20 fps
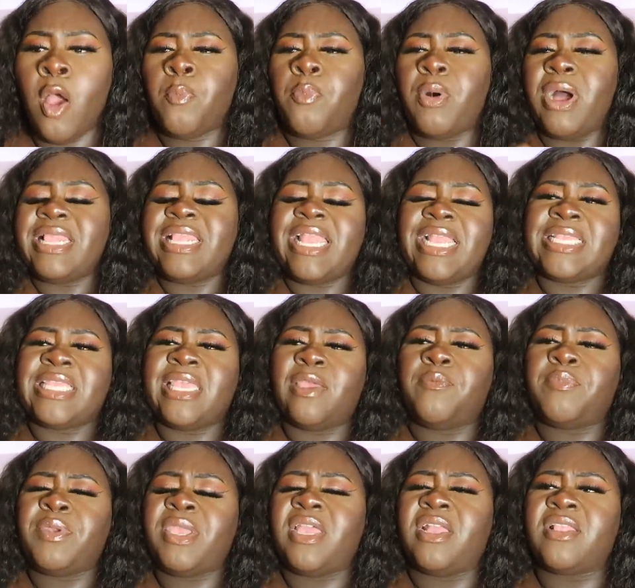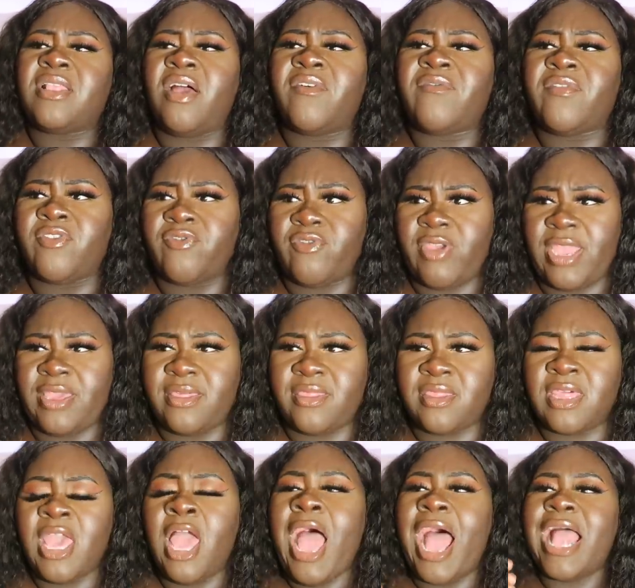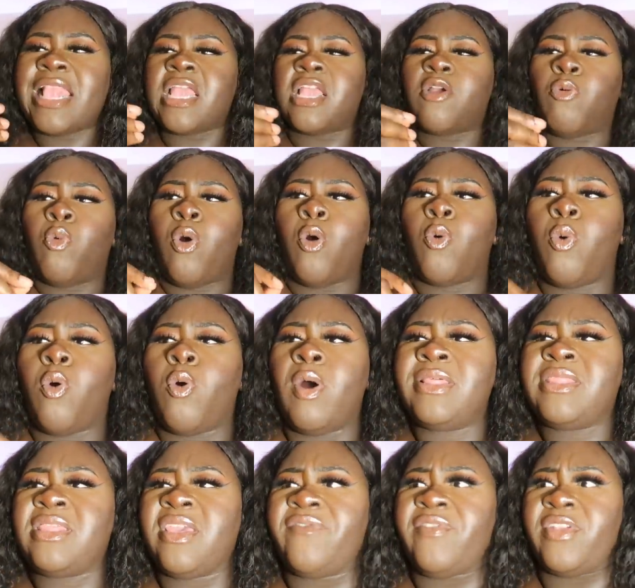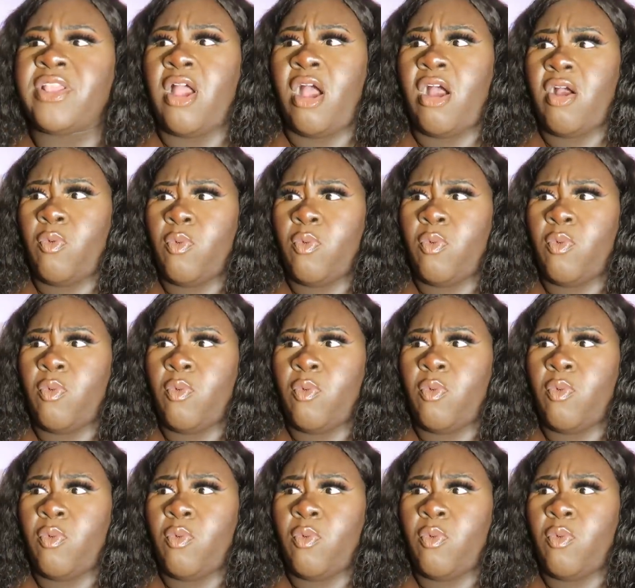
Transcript: But let it be another race. And what's even,